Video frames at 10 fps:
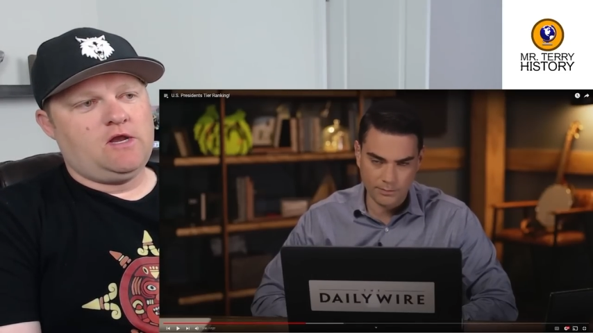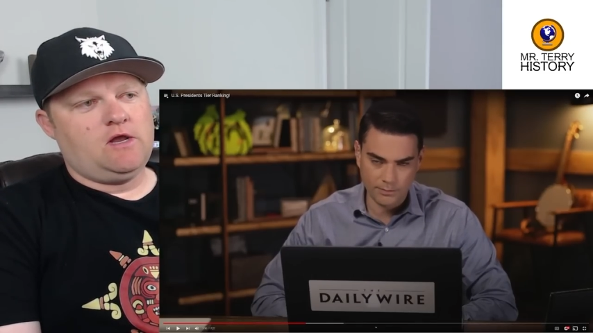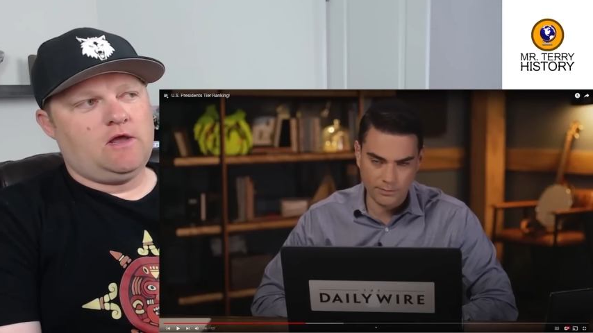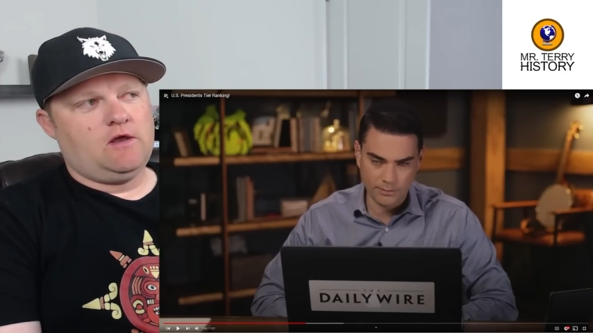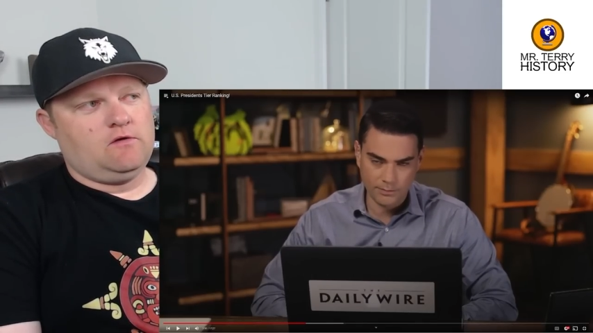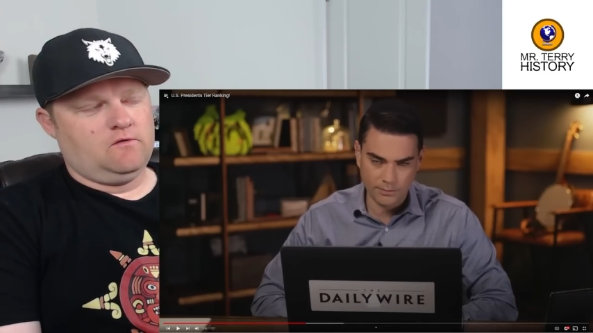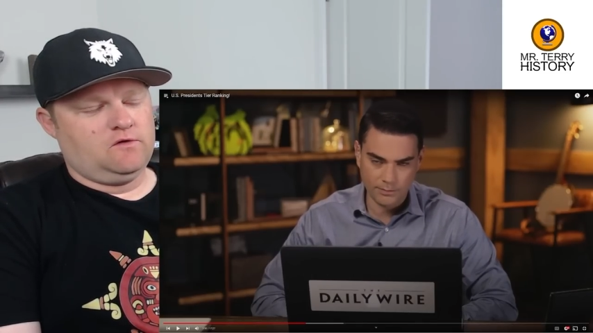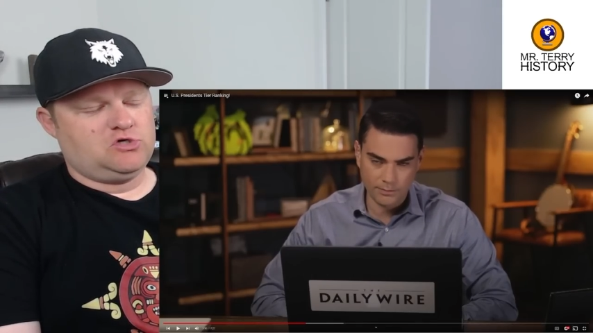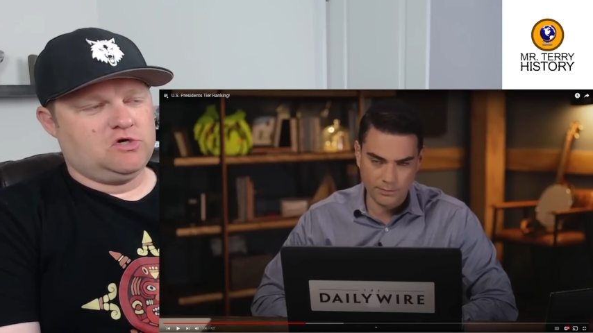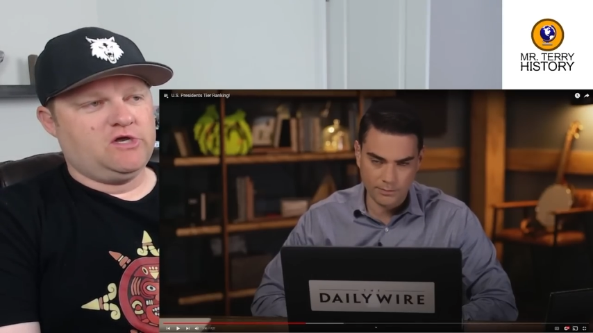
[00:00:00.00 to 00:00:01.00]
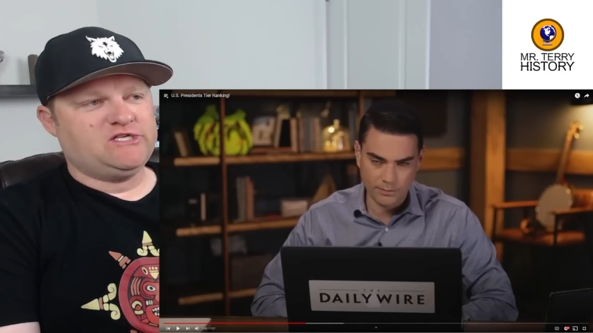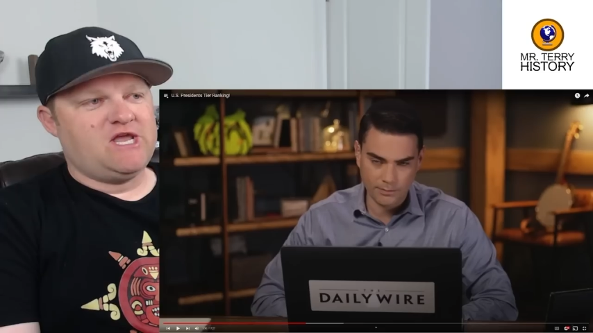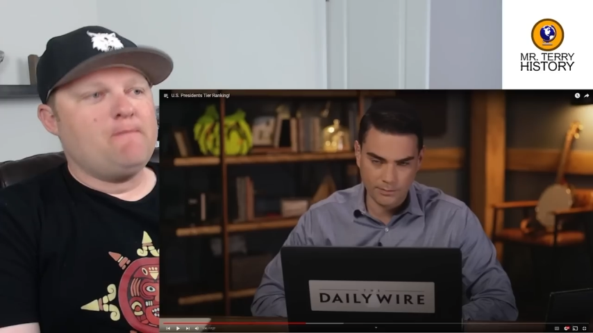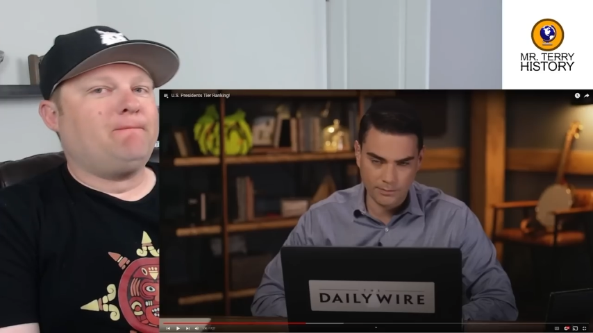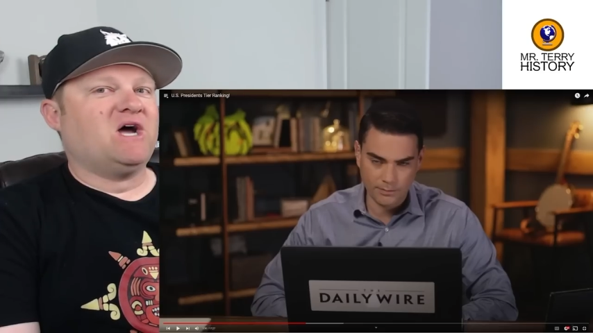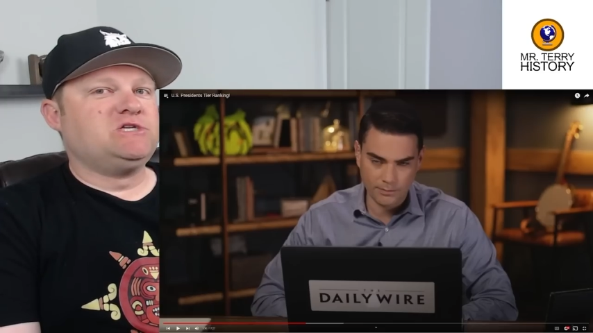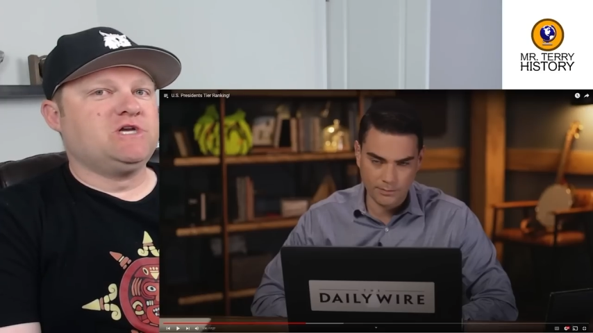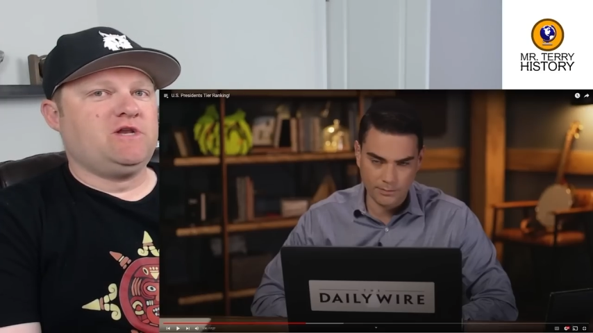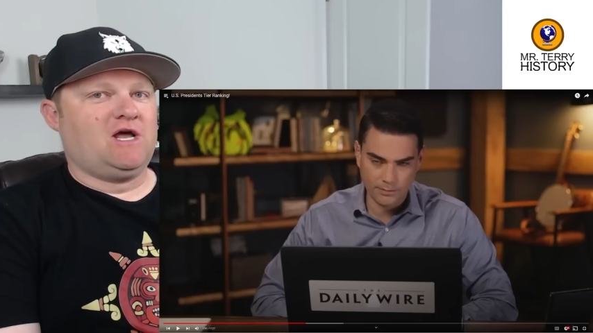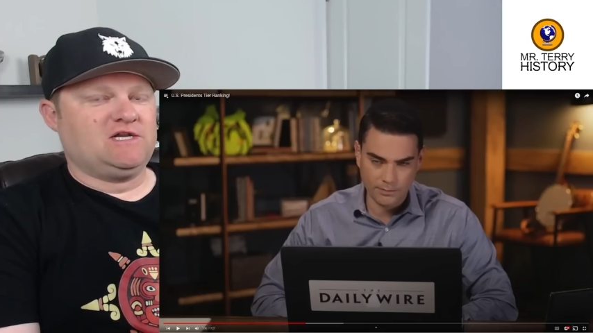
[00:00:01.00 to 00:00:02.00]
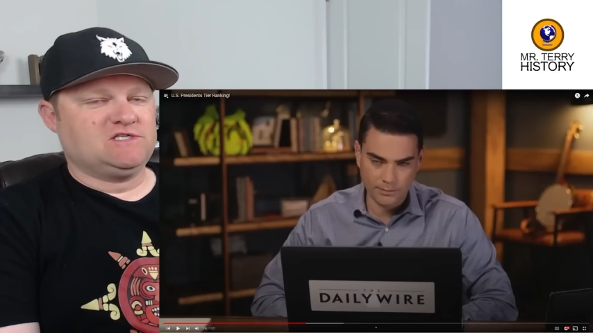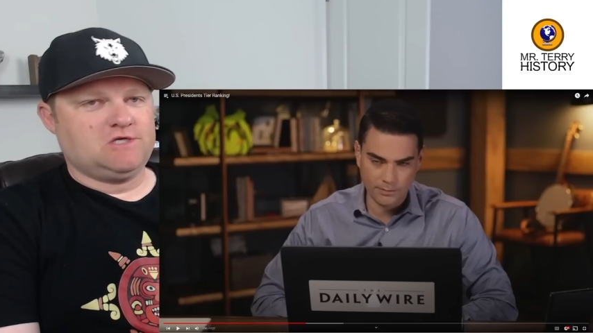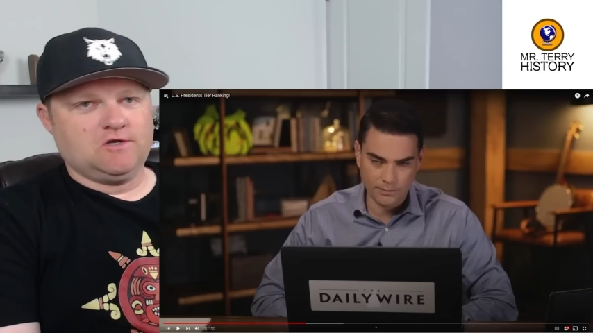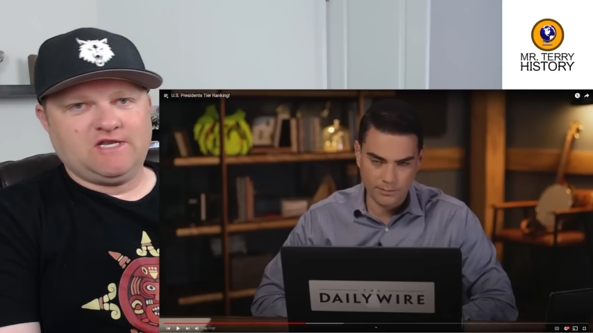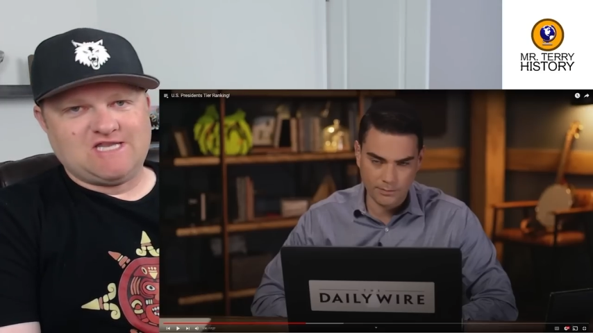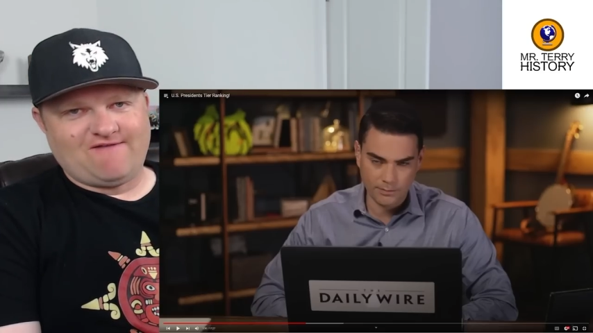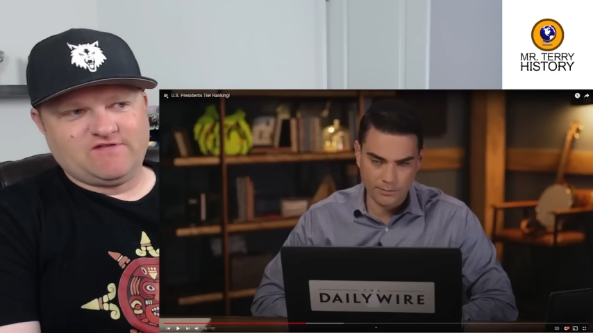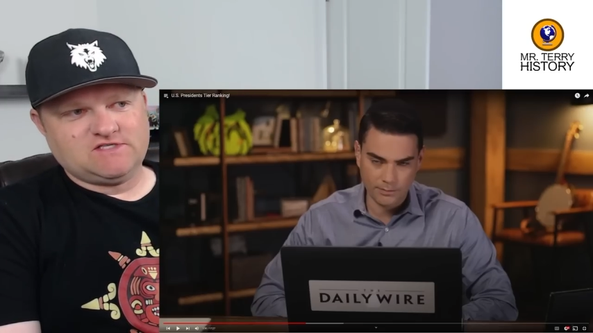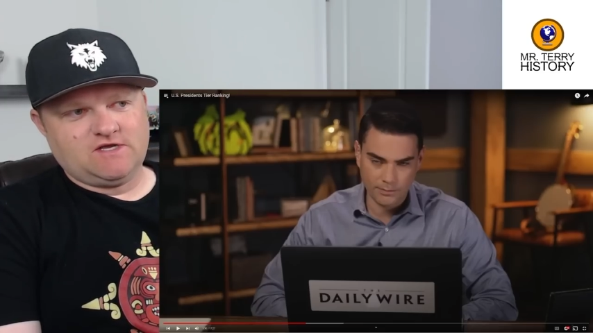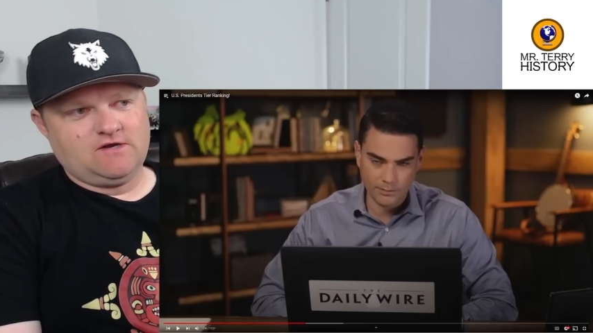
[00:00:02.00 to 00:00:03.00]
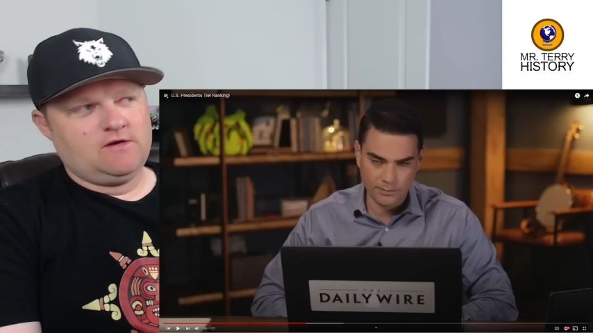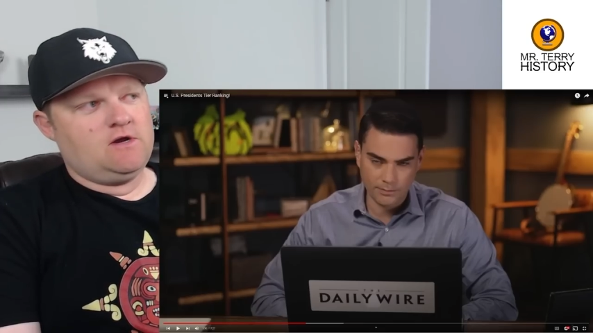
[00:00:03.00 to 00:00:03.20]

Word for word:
Speaker 1: in budget, not necessarily deficit,